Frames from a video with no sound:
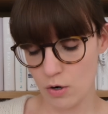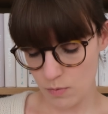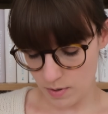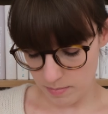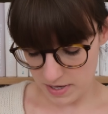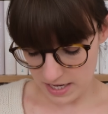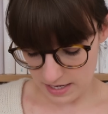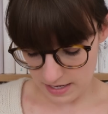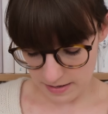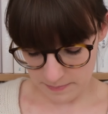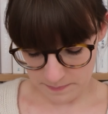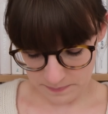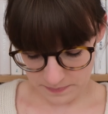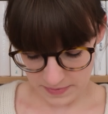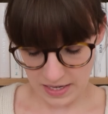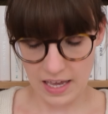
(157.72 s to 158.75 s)
ribbing,
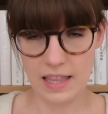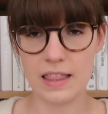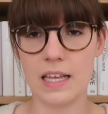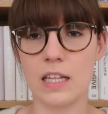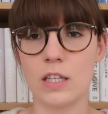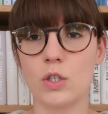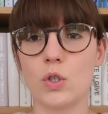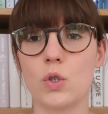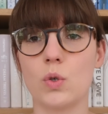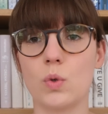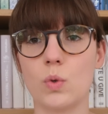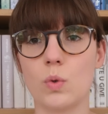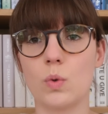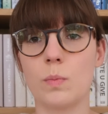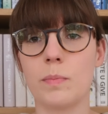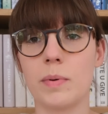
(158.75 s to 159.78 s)
and then
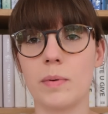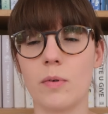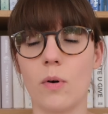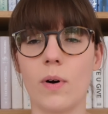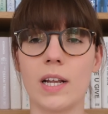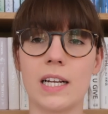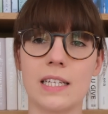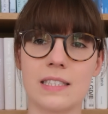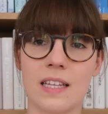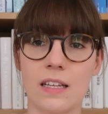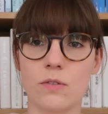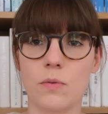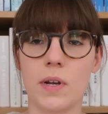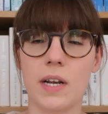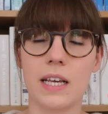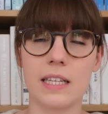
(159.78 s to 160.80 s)
you, or at least
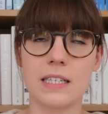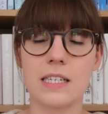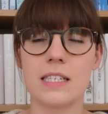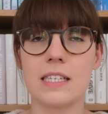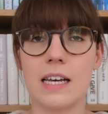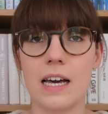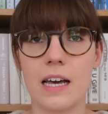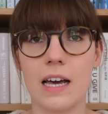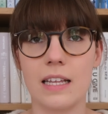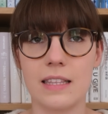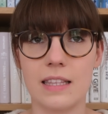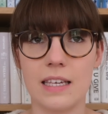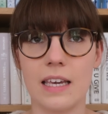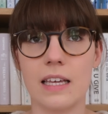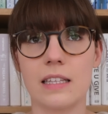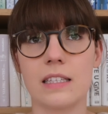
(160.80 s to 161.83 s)
that's what I did at
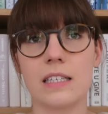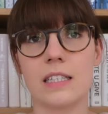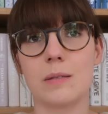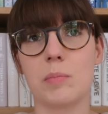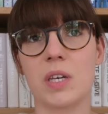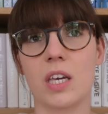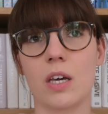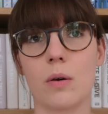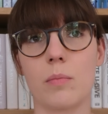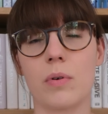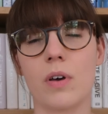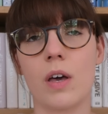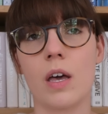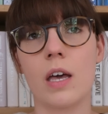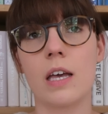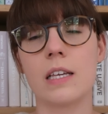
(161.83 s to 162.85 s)
the end, is pick up
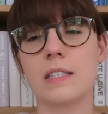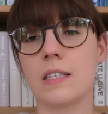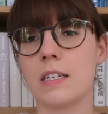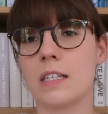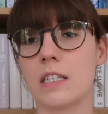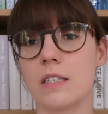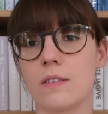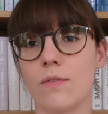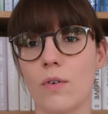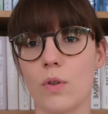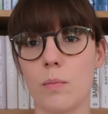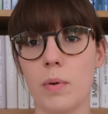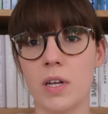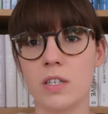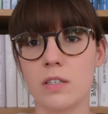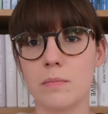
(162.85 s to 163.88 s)
stitches for the
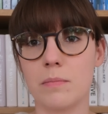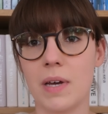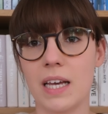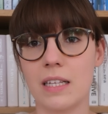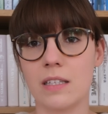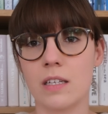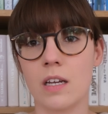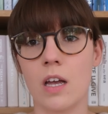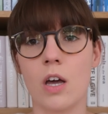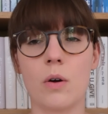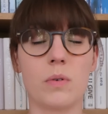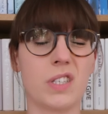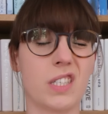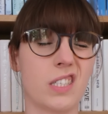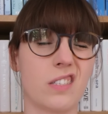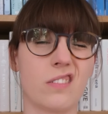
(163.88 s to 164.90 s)
button band,
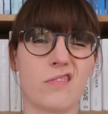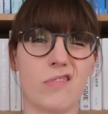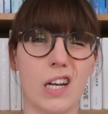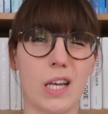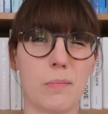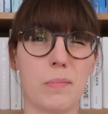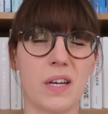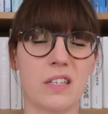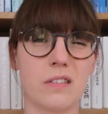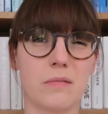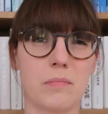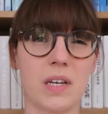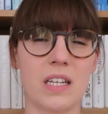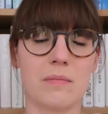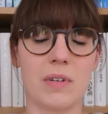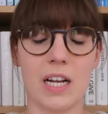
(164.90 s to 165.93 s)
which isn't really a button
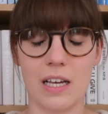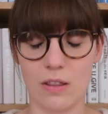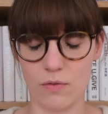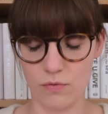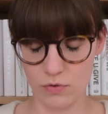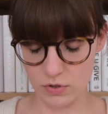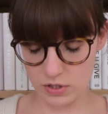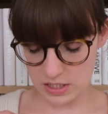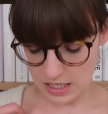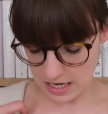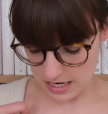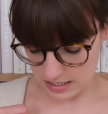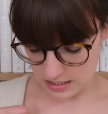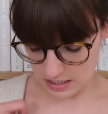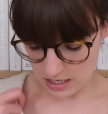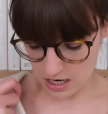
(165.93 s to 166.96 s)
band but like the front
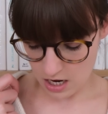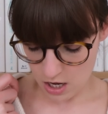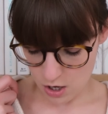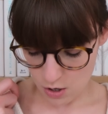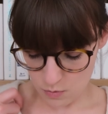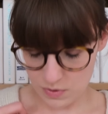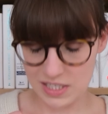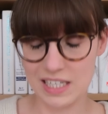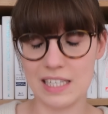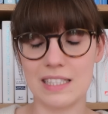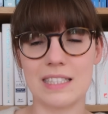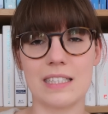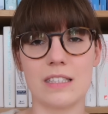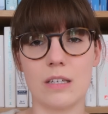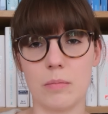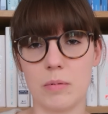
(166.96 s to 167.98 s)
edge, which
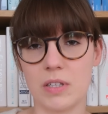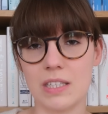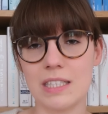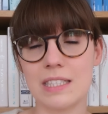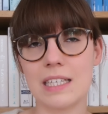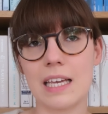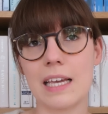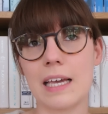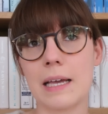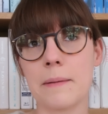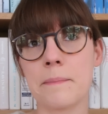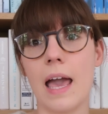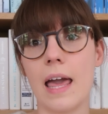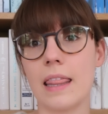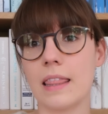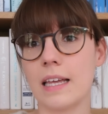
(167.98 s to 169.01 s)
is double knitting,
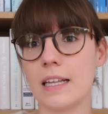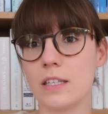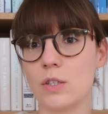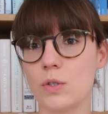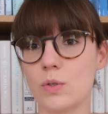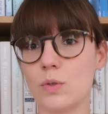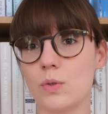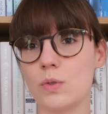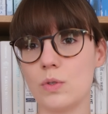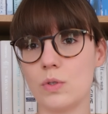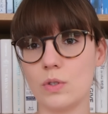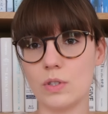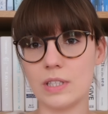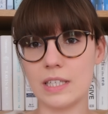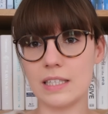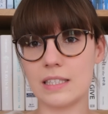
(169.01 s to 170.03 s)
and then you
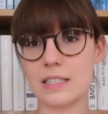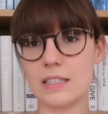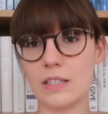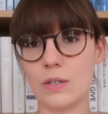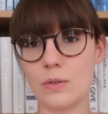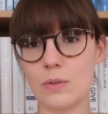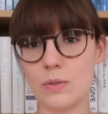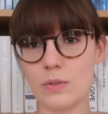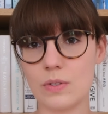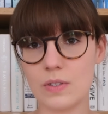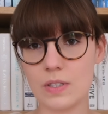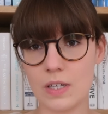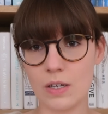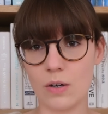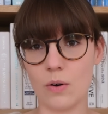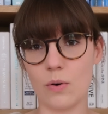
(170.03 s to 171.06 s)
knit
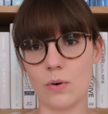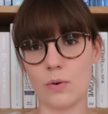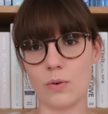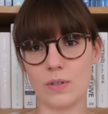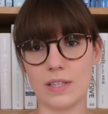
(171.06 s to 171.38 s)
those, or